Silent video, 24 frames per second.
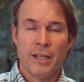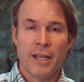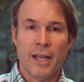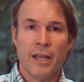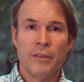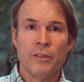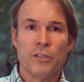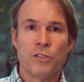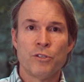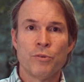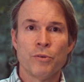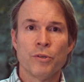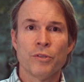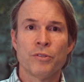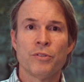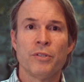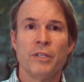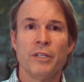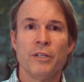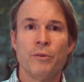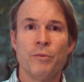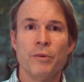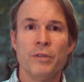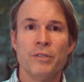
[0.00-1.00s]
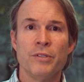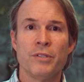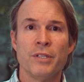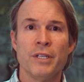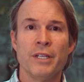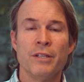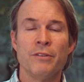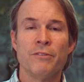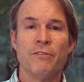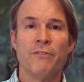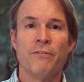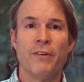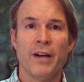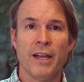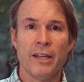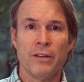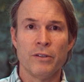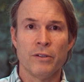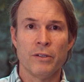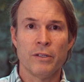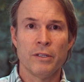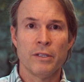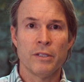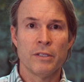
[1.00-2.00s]
And the drill sequence is
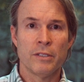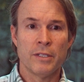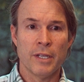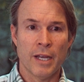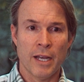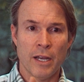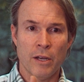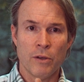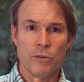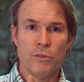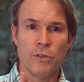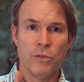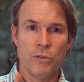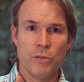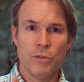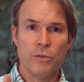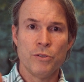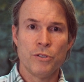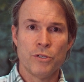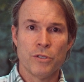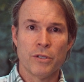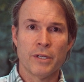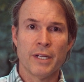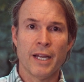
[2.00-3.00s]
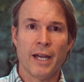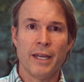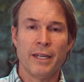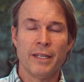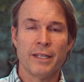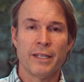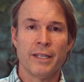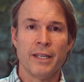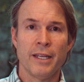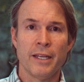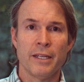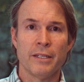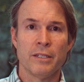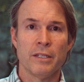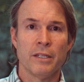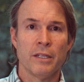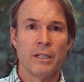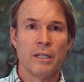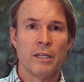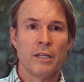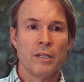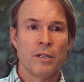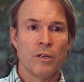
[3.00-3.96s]
vital to how you use your guided kit.